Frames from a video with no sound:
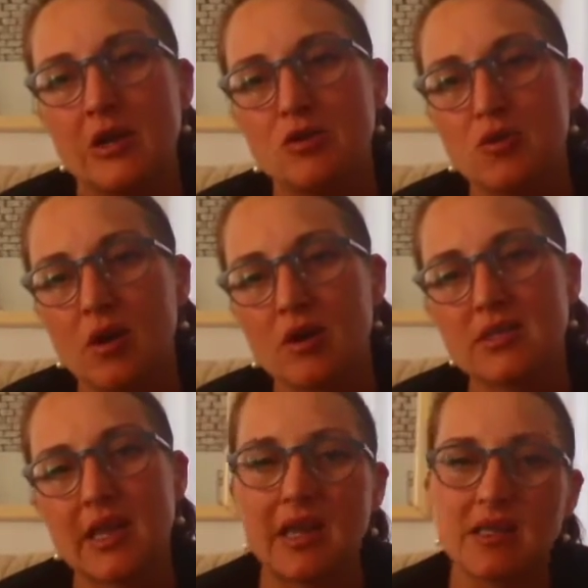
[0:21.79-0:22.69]
to
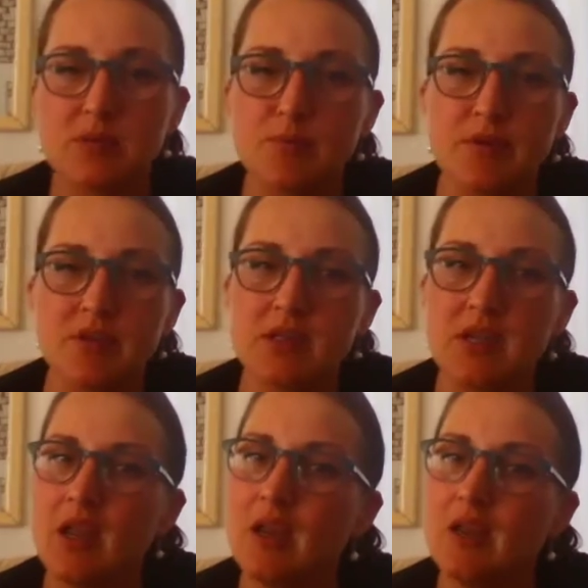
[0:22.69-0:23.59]
ask experts
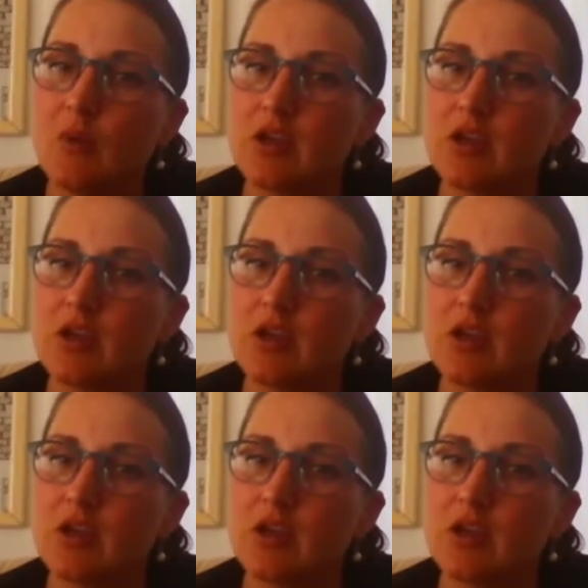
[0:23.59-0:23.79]
any